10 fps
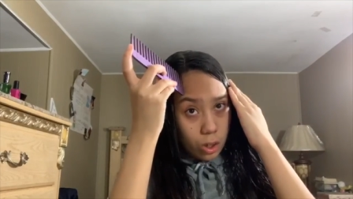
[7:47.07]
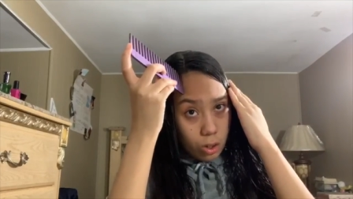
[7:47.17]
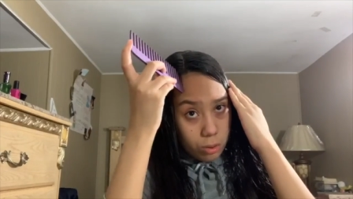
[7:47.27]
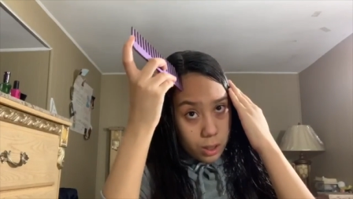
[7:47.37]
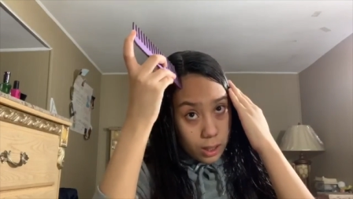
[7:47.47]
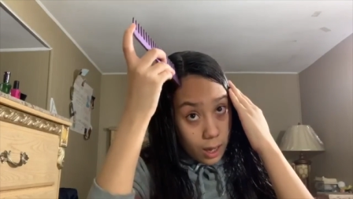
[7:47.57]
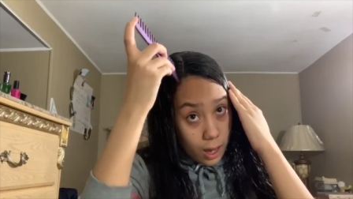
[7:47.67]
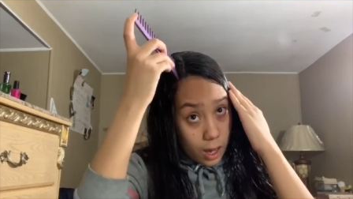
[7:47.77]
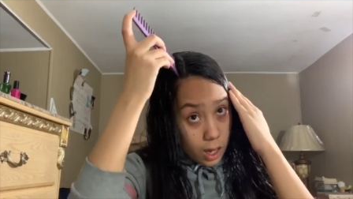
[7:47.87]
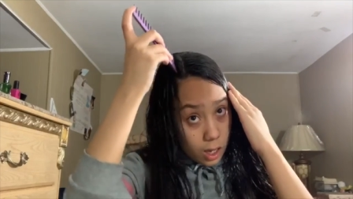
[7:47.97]
go to the
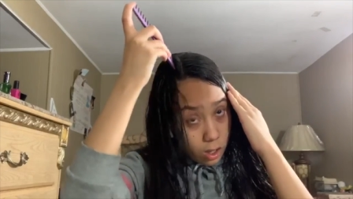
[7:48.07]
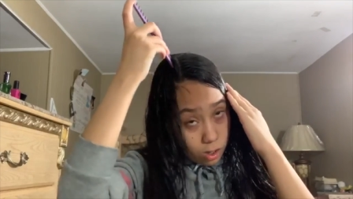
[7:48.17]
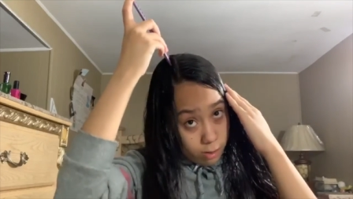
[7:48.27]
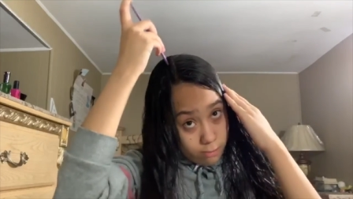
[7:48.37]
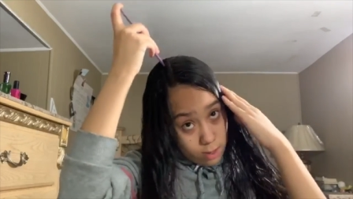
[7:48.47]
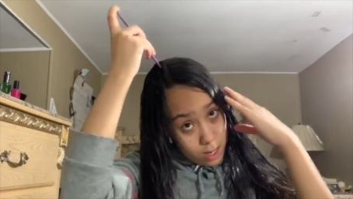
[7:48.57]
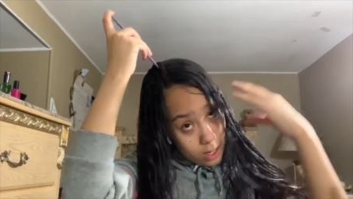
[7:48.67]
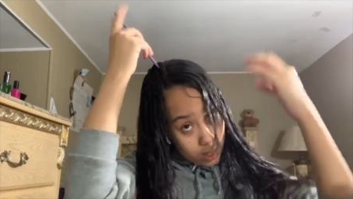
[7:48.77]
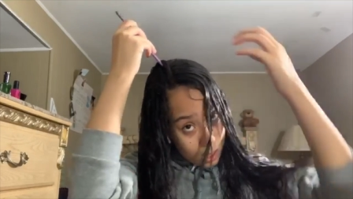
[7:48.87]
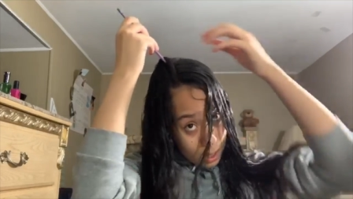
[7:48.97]
edge of this